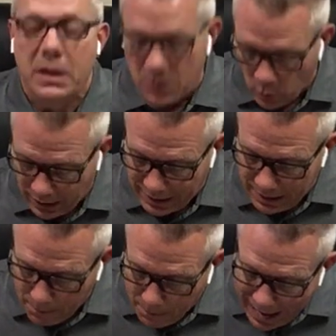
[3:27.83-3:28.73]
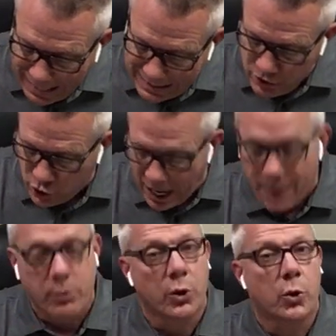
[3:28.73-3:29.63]
Well, back in
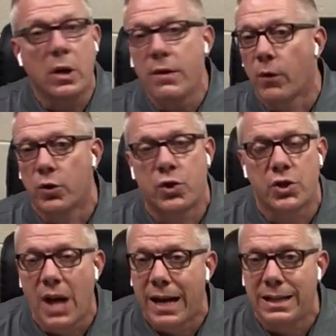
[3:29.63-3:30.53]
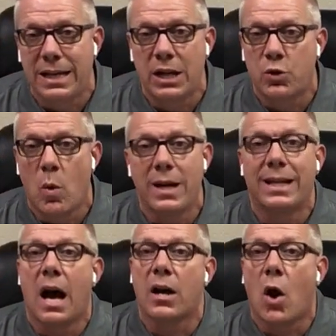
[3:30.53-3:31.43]
chapter 3, verses 19 and 20,
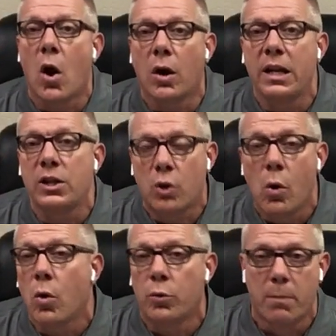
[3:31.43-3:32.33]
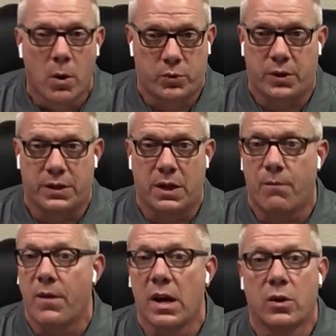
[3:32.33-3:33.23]
God already told Moses
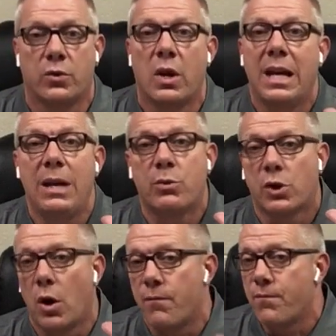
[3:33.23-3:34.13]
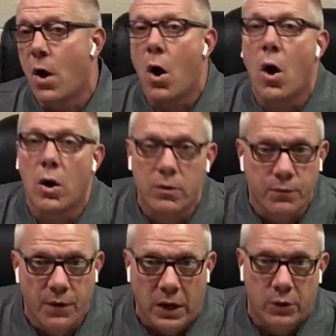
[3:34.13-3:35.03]
that Pharaoh, he was going to harden
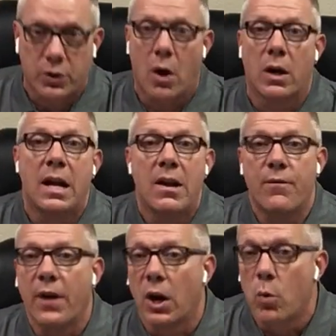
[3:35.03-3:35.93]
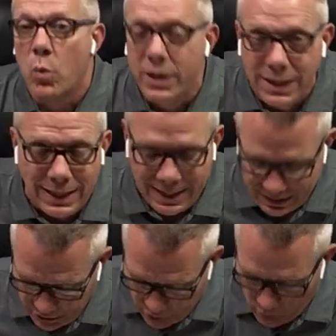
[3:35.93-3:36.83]
Pharaoh's heart. Pharaoh wouldn't
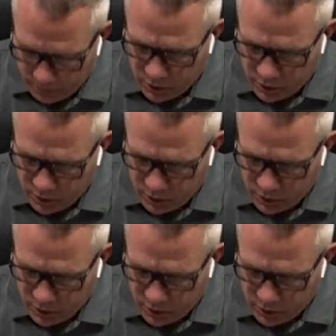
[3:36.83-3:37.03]
listen to him.